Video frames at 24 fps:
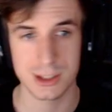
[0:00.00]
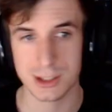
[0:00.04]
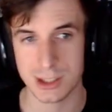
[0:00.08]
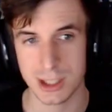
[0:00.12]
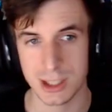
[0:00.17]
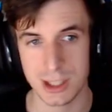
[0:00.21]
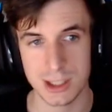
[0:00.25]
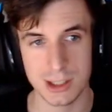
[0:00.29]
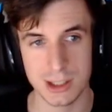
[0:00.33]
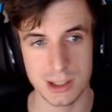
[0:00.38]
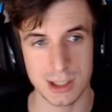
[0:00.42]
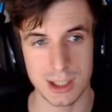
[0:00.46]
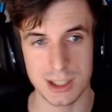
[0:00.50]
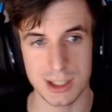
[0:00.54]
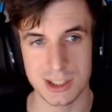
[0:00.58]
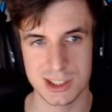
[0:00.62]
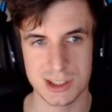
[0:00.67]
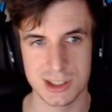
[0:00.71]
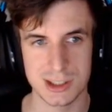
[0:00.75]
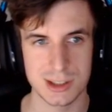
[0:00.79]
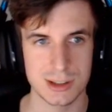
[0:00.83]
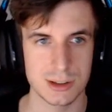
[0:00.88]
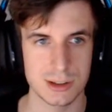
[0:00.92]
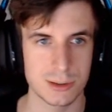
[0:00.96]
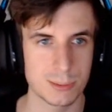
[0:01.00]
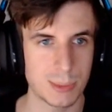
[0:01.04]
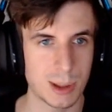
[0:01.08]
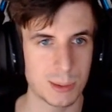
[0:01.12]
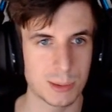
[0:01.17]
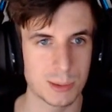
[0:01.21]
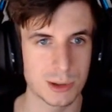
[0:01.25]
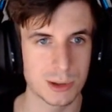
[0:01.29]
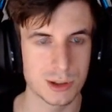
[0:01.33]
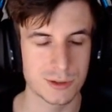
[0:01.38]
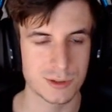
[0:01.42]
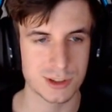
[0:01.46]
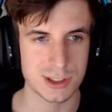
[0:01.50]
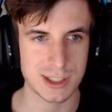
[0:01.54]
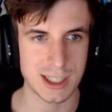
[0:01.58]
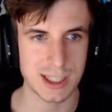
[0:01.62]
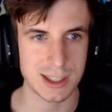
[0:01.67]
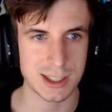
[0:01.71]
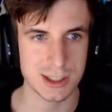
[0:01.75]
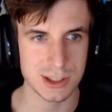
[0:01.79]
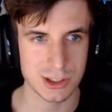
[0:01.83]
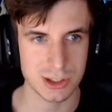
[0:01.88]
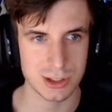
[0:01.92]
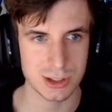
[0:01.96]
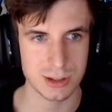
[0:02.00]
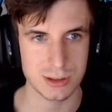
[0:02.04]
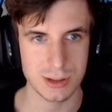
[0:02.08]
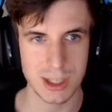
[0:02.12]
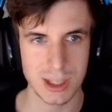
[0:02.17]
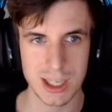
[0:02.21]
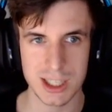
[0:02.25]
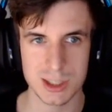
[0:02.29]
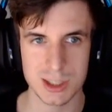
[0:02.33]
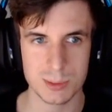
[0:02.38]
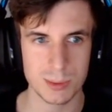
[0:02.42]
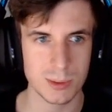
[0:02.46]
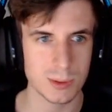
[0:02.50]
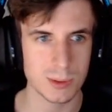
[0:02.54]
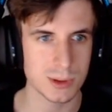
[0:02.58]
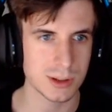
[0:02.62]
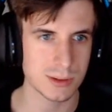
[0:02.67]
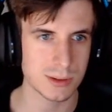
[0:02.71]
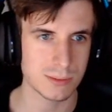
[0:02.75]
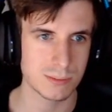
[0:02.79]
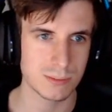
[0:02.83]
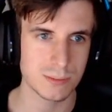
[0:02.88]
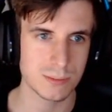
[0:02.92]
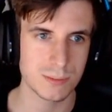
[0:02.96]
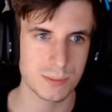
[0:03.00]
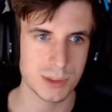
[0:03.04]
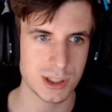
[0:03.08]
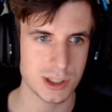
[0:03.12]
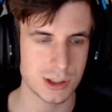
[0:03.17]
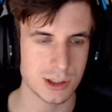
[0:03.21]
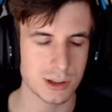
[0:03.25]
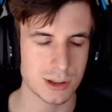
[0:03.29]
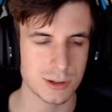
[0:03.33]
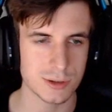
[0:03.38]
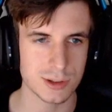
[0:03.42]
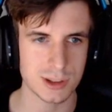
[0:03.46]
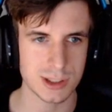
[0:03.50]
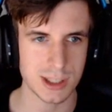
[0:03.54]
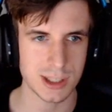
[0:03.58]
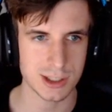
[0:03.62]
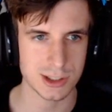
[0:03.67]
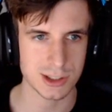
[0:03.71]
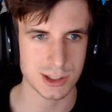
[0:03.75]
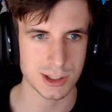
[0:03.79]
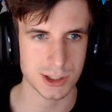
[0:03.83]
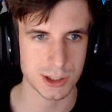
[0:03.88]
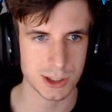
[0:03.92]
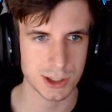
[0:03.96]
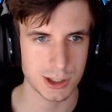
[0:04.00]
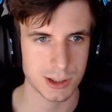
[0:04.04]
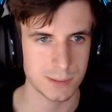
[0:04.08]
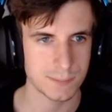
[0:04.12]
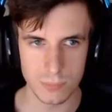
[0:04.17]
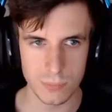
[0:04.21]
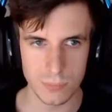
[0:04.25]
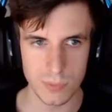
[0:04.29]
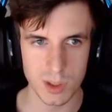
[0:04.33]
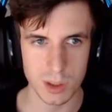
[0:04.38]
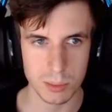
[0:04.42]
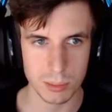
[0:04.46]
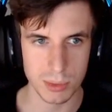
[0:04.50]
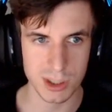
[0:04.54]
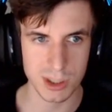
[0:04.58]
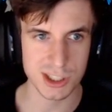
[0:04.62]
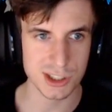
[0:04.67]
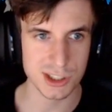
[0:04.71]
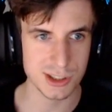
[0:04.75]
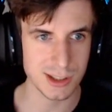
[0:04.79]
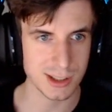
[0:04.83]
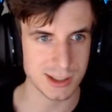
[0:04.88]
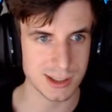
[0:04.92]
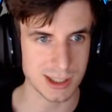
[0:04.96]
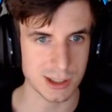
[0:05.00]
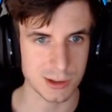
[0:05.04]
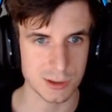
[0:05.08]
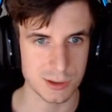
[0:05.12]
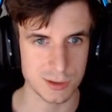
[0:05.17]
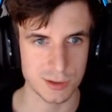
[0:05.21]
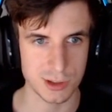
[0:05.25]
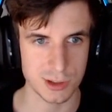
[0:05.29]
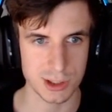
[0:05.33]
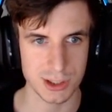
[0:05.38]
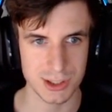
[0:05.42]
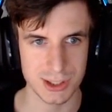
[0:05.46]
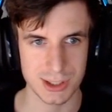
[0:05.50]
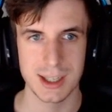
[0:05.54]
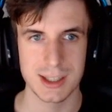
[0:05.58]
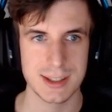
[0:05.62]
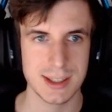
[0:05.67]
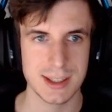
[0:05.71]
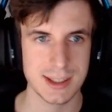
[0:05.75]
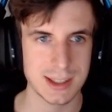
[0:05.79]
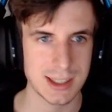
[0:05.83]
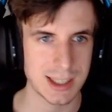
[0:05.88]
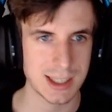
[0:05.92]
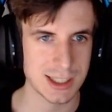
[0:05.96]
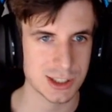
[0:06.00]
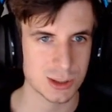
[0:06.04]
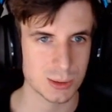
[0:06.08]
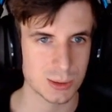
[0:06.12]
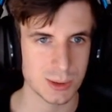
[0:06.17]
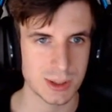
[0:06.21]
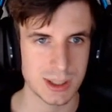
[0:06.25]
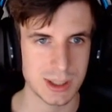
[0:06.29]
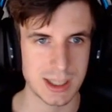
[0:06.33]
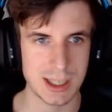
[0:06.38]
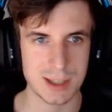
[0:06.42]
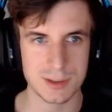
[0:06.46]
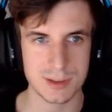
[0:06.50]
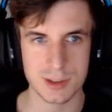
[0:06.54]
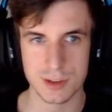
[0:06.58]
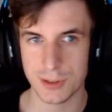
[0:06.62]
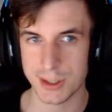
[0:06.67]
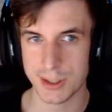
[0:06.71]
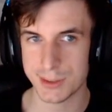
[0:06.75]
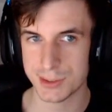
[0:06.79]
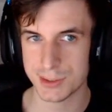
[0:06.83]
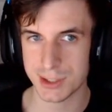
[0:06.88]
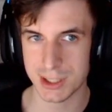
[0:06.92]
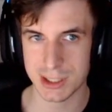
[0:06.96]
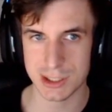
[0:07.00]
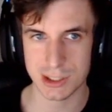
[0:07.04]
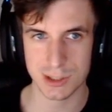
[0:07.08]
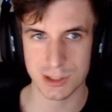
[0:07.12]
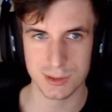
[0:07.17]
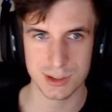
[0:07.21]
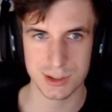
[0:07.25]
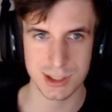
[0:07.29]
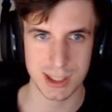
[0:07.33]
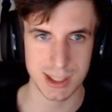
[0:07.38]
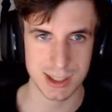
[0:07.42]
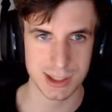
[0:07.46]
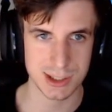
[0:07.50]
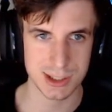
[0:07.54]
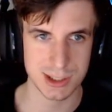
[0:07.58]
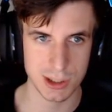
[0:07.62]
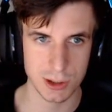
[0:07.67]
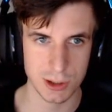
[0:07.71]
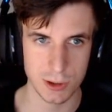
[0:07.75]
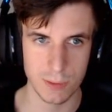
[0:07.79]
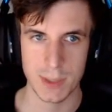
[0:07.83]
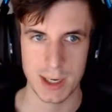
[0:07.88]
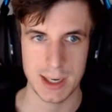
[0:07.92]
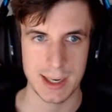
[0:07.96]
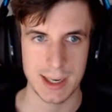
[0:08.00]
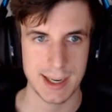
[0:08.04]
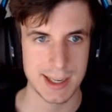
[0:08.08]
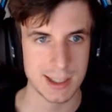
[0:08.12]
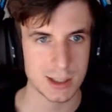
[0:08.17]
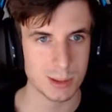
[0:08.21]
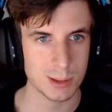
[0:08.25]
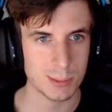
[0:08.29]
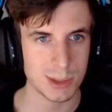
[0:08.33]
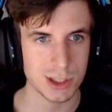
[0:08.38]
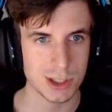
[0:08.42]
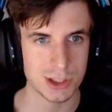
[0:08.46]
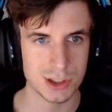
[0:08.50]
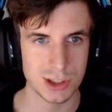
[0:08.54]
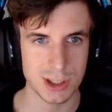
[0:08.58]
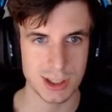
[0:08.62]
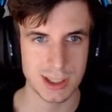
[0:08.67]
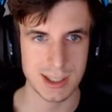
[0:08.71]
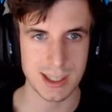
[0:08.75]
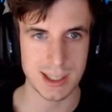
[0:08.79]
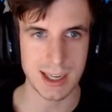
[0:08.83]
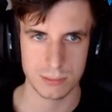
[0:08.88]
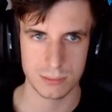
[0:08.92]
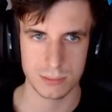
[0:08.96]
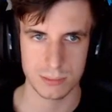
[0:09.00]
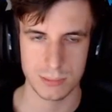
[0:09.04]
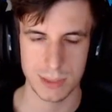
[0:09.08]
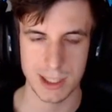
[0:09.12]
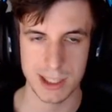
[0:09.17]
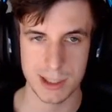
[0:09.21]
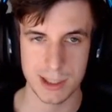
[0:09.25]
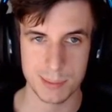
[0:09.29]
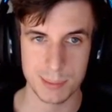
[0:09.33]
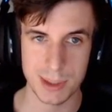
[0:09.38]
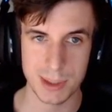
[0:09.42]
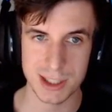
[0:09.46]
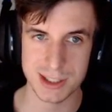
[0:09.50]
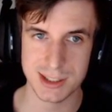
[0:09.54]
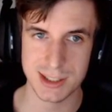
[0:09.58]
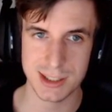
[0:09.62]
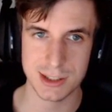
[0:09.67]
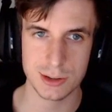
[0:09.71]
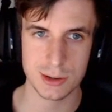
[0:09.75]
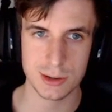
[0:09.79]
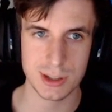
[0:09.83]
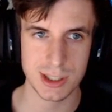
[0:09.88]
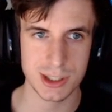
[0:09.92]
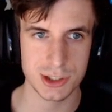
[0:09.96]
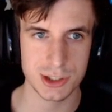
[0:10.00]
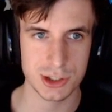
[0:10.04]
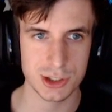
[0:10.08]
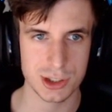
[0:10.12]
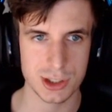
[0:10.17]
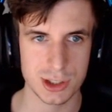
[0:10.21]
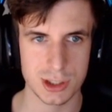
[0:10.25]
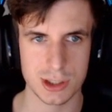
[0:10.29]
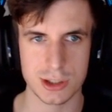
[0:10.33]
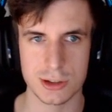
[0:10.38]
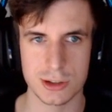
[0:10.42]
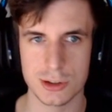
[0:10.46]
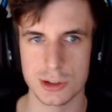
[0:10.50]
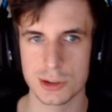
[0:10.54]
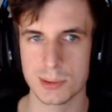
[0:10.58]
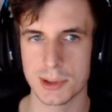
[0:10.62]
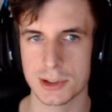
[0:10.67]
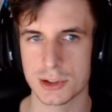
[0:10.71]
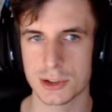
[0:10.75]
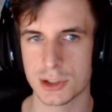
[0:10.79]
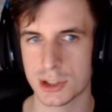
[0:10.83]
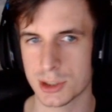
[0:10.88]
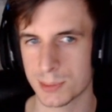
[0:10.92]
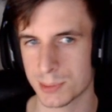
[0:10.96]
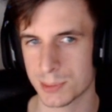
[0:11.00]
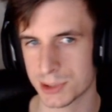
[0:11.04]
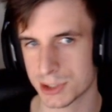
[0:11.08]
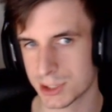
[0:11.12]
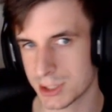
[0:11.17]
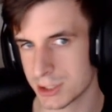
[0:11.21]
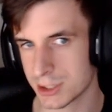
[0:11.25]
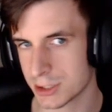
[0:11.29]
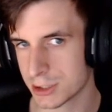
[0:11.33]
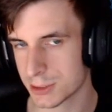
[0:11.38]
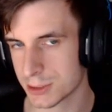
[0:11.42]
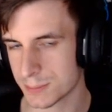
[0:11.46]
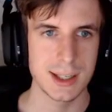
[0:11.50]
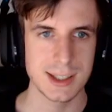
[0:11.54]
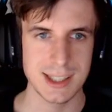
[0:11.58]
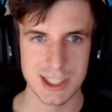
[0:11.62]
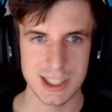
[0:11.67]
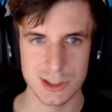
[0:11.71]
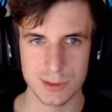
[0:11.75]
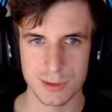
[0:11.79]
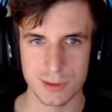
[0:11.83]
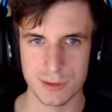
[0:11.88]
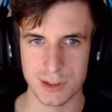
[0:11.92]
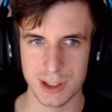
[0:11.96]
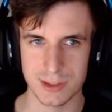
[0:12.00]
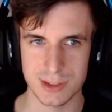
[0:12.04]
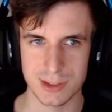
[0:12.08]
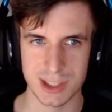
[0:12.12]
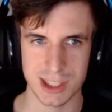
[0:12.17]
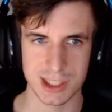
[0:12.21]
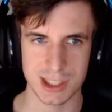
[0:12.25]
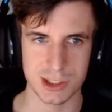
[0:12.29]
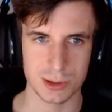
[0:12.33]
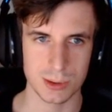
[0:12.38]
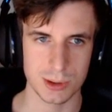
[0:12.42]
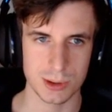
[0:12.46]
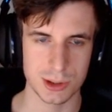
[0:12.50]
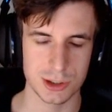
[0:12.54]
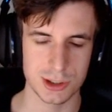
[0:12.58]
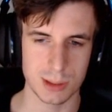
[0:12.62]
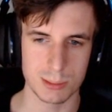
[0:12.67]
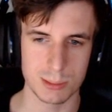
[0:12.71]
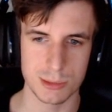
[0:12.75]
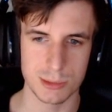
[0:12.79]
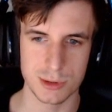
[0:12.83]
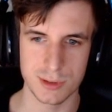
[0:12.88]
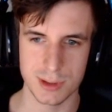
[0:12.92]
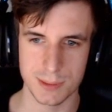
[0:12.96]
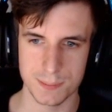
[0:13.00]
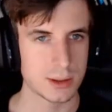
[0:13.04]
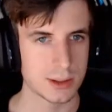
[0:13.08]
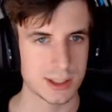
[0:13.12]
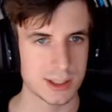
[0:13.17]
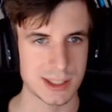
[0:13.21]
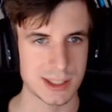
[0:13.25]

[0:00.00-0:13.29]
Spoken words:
Kinda nice, maybe good for tanks. Yeah, it's probably pretty good for tanks actually, but it's not that good for us. Then the last one, after 5 seconds of standing still, incoming stun and incapacitate durations are reduced by 30%. Lasts for 5 seconds once you start moving. This